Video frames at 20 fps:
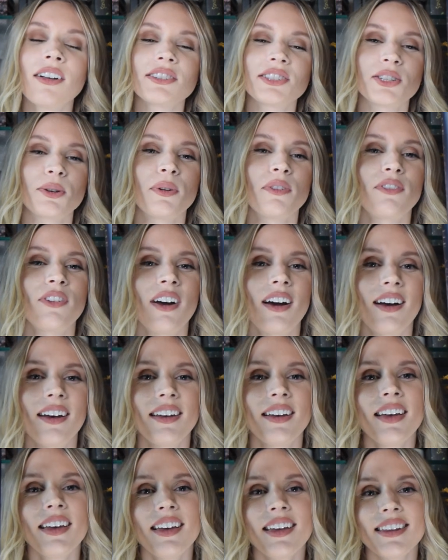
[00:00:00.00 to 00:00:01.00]
So we've got
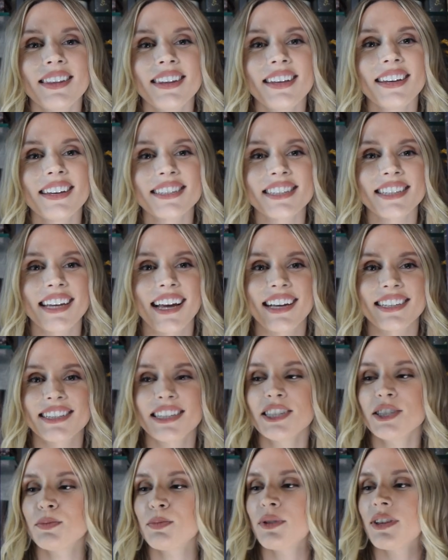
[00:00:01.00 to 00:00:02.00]
the
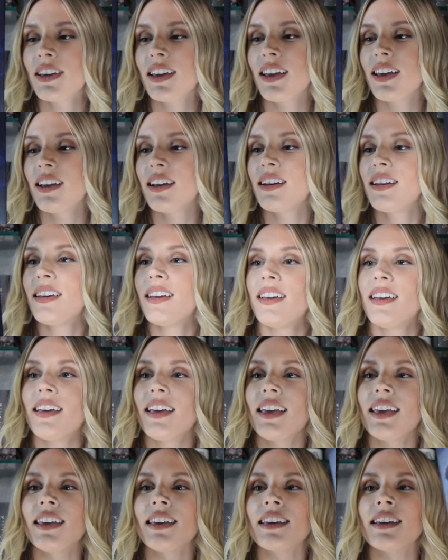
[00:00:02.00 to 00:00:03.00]
Assassin's Blade
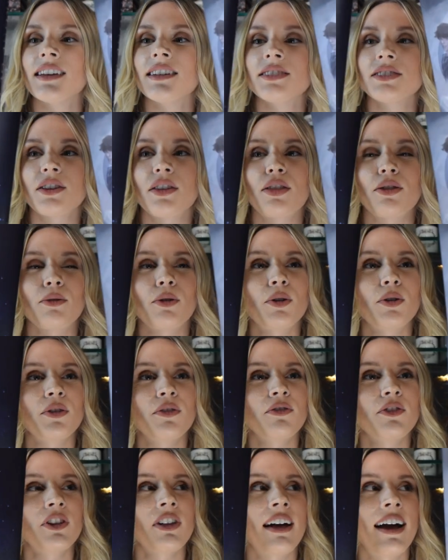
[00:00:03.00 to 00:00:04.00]
and Throne
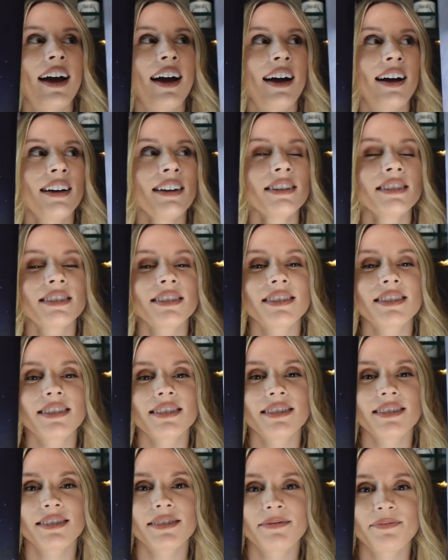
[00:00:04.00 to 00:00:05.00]
of Glass.